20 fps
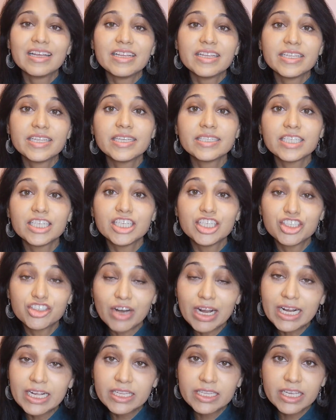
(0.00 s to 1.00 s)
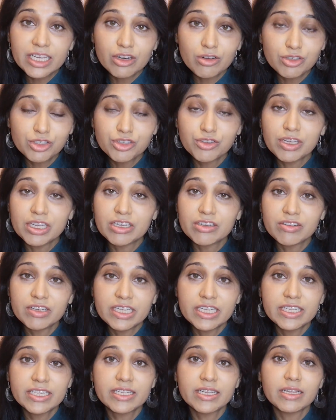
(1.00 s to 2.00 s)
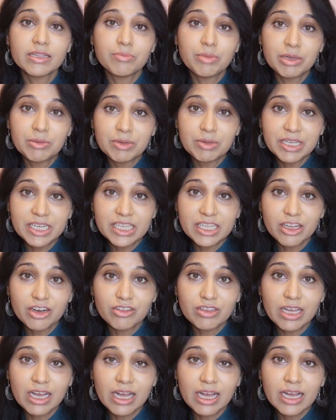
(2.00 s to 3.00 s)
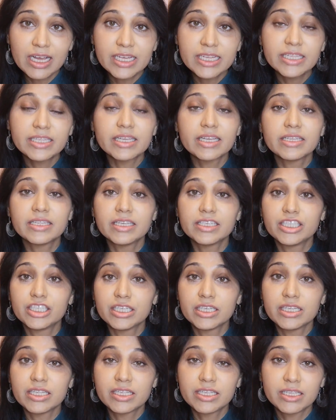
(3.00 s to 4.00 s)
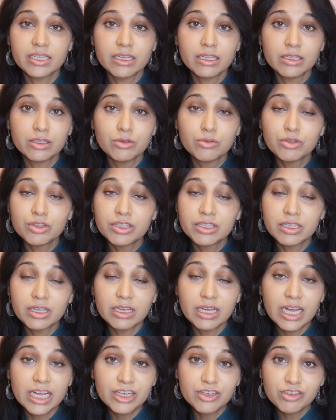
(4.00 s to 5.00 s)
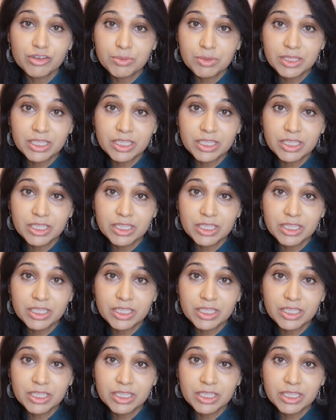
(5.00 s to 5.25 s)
Certain drugs can also increase pigmentation around the eyes, such as those eye drops